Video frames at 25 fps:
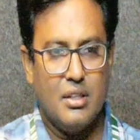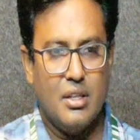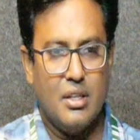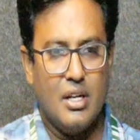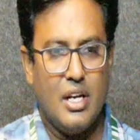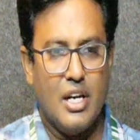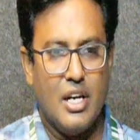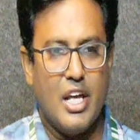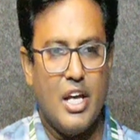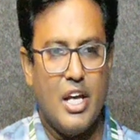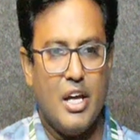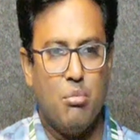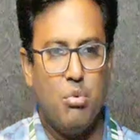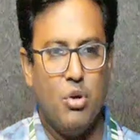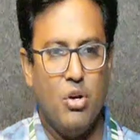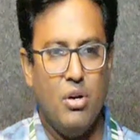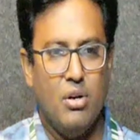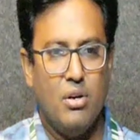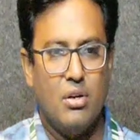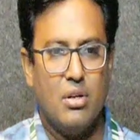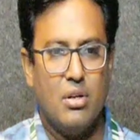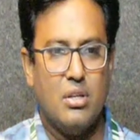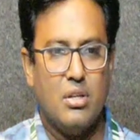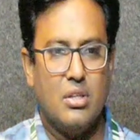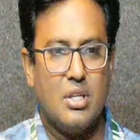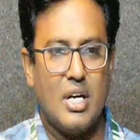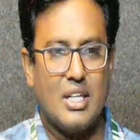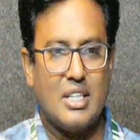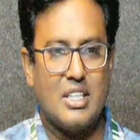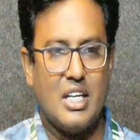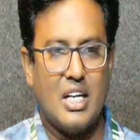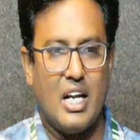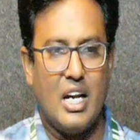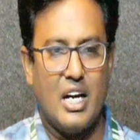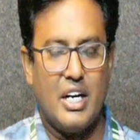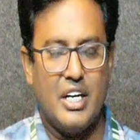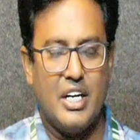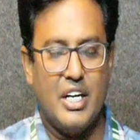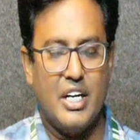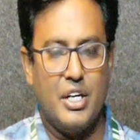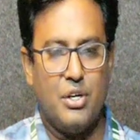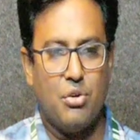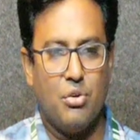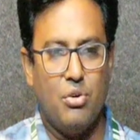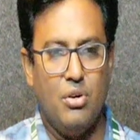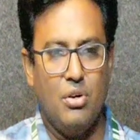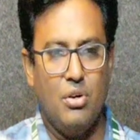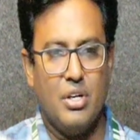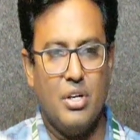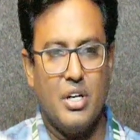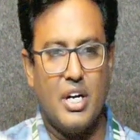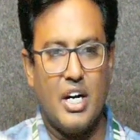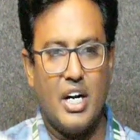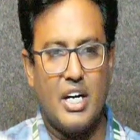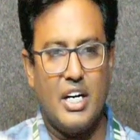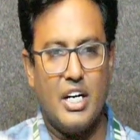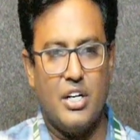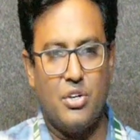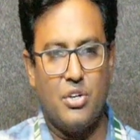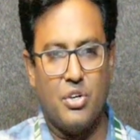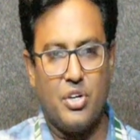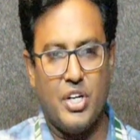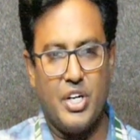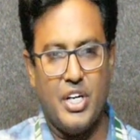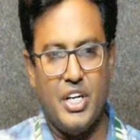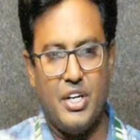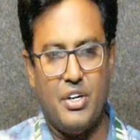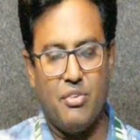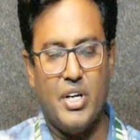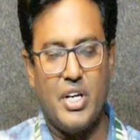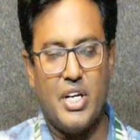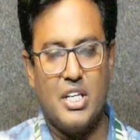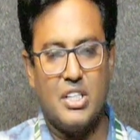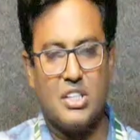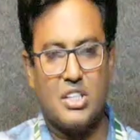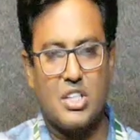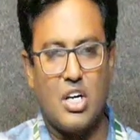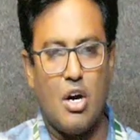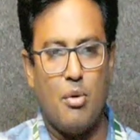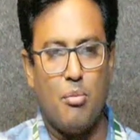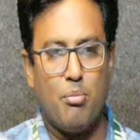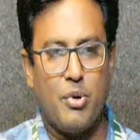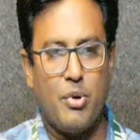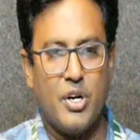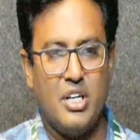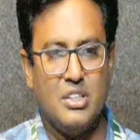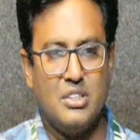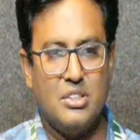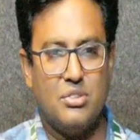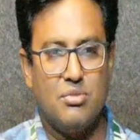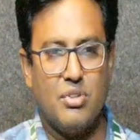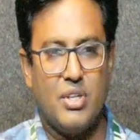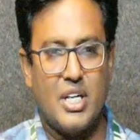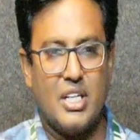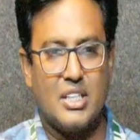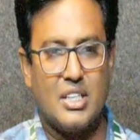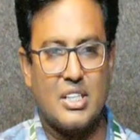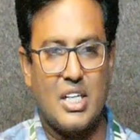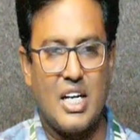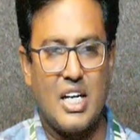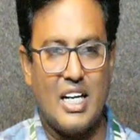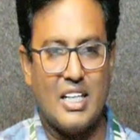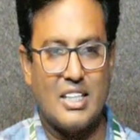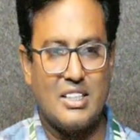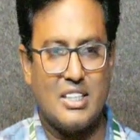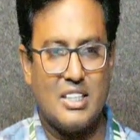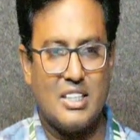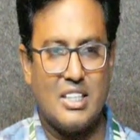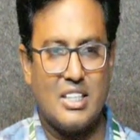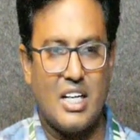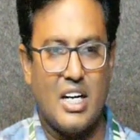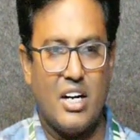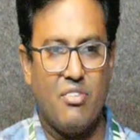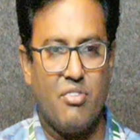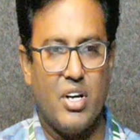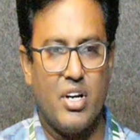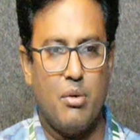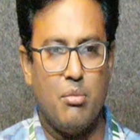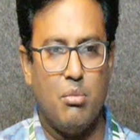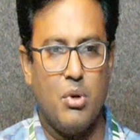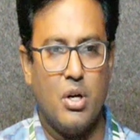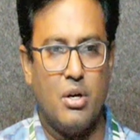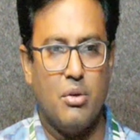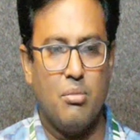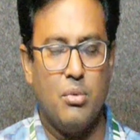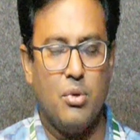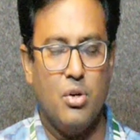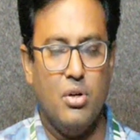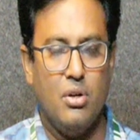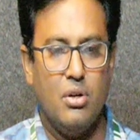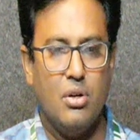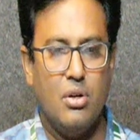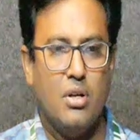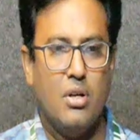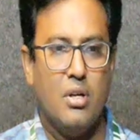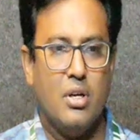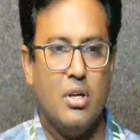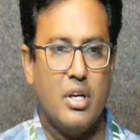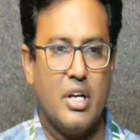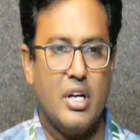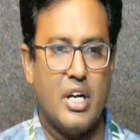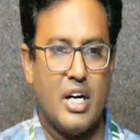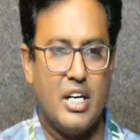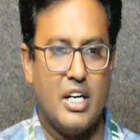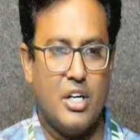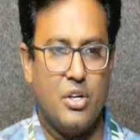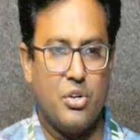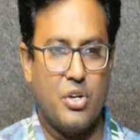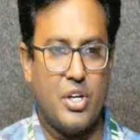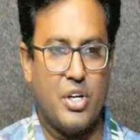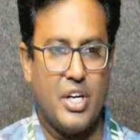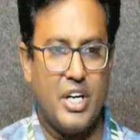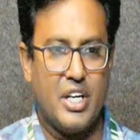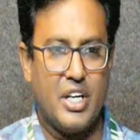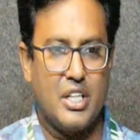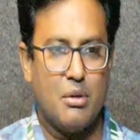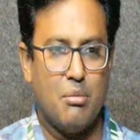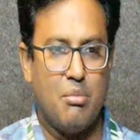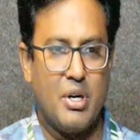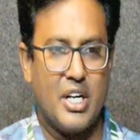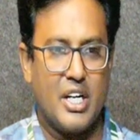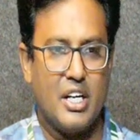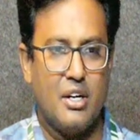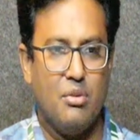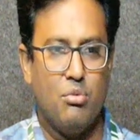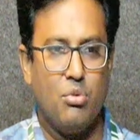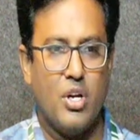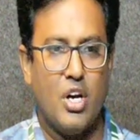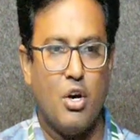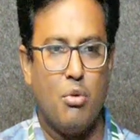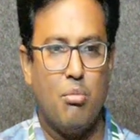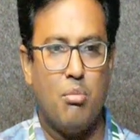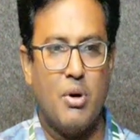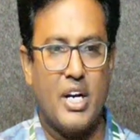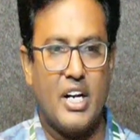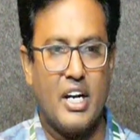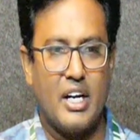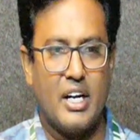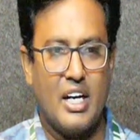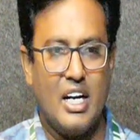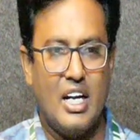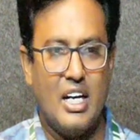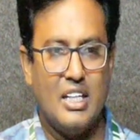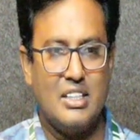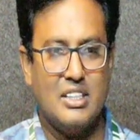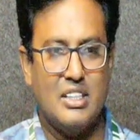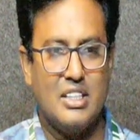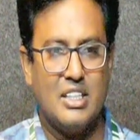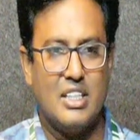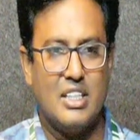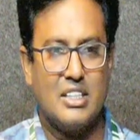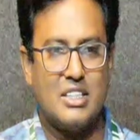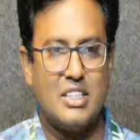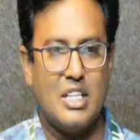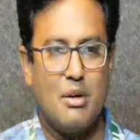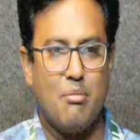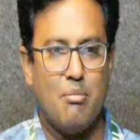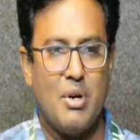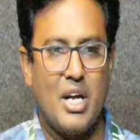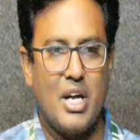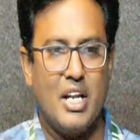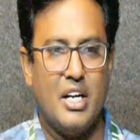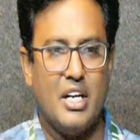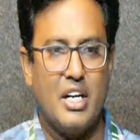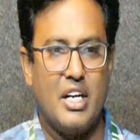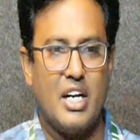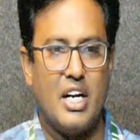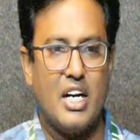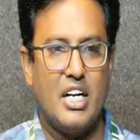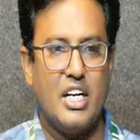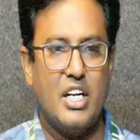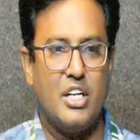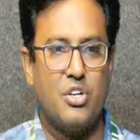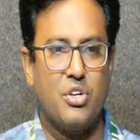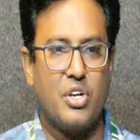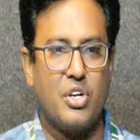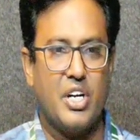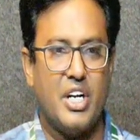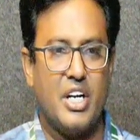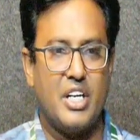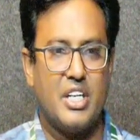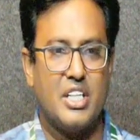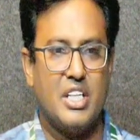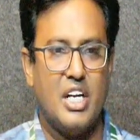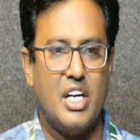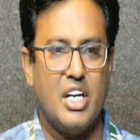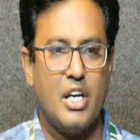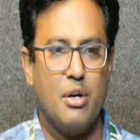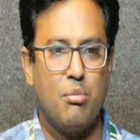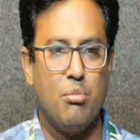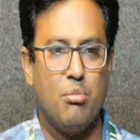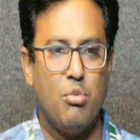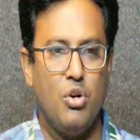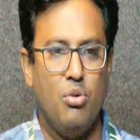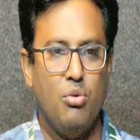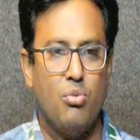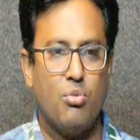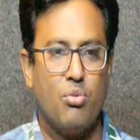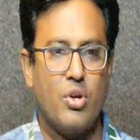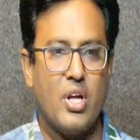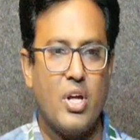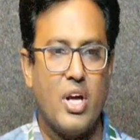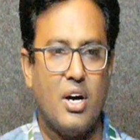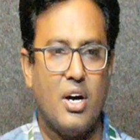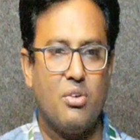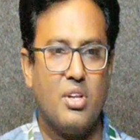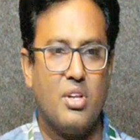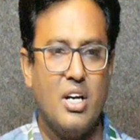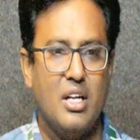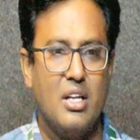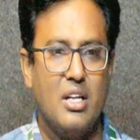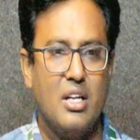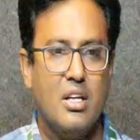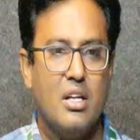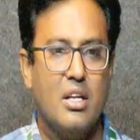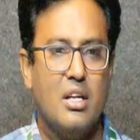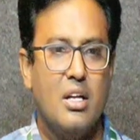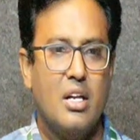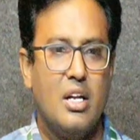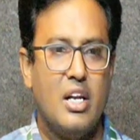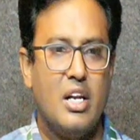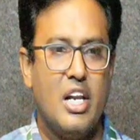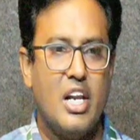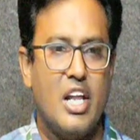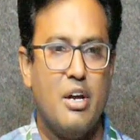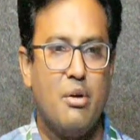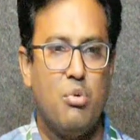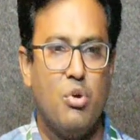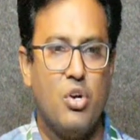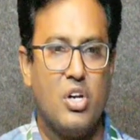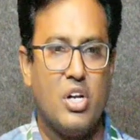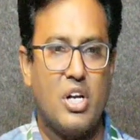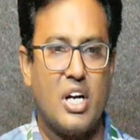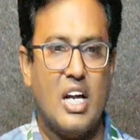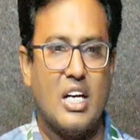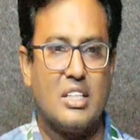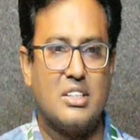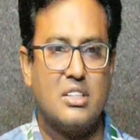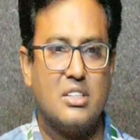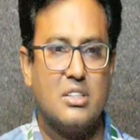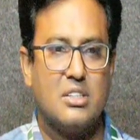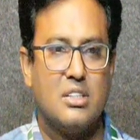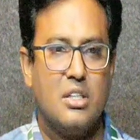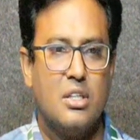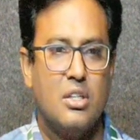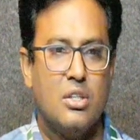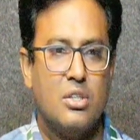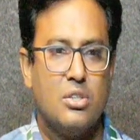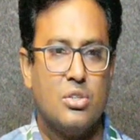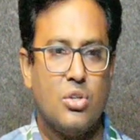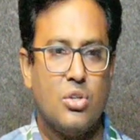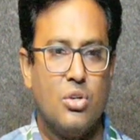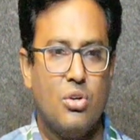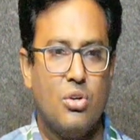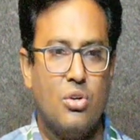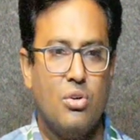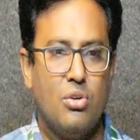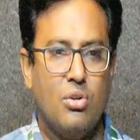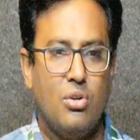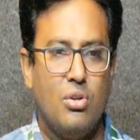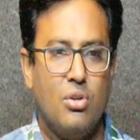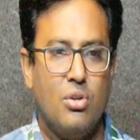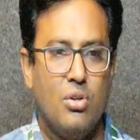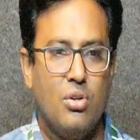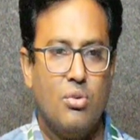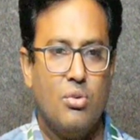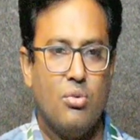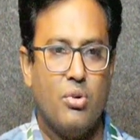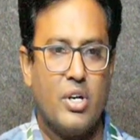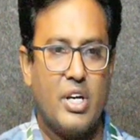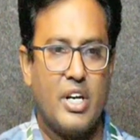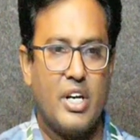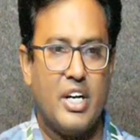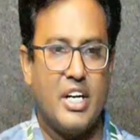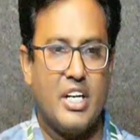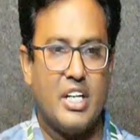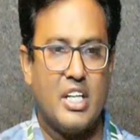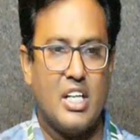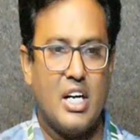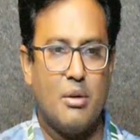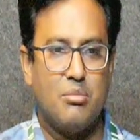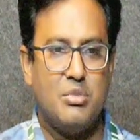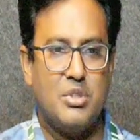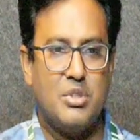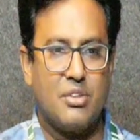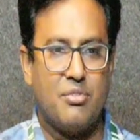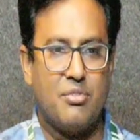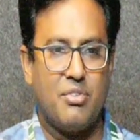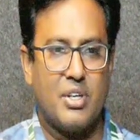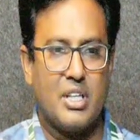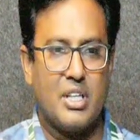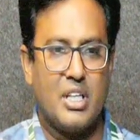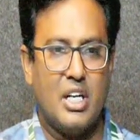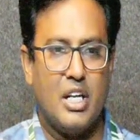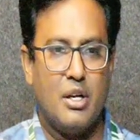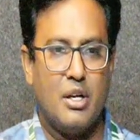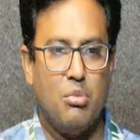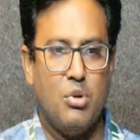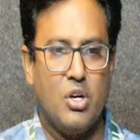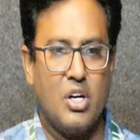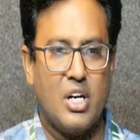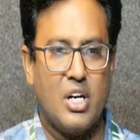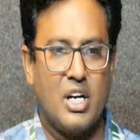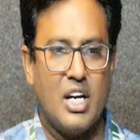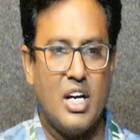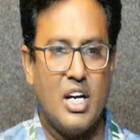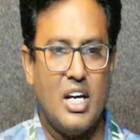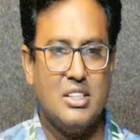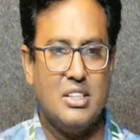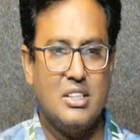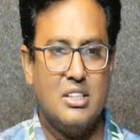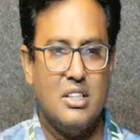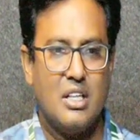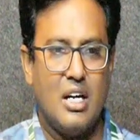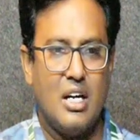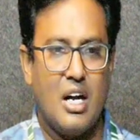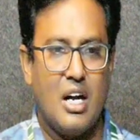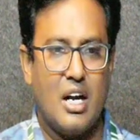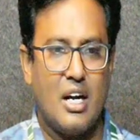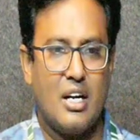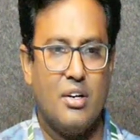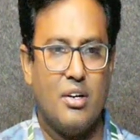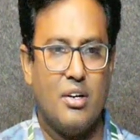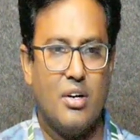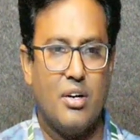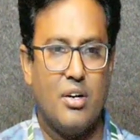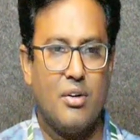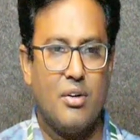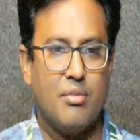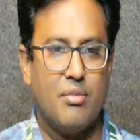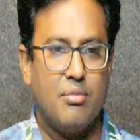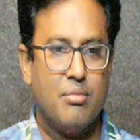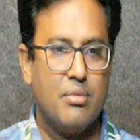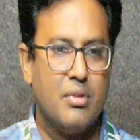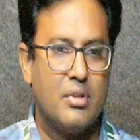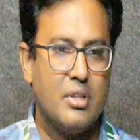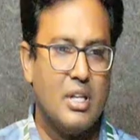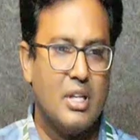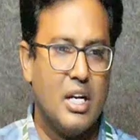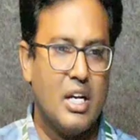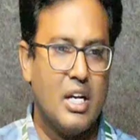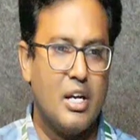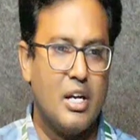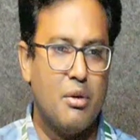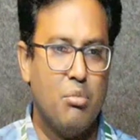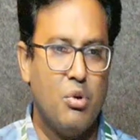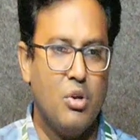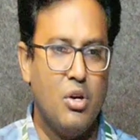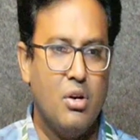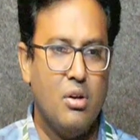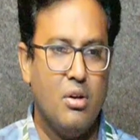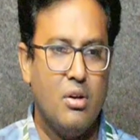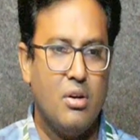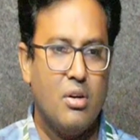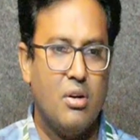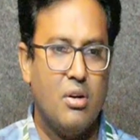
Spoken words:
label. As I already told, in order to create various components, various classes are available. In order to create the button, we have button class. In the same manner, in order to create the label, we have the label class. So we created the object for the label class, and the label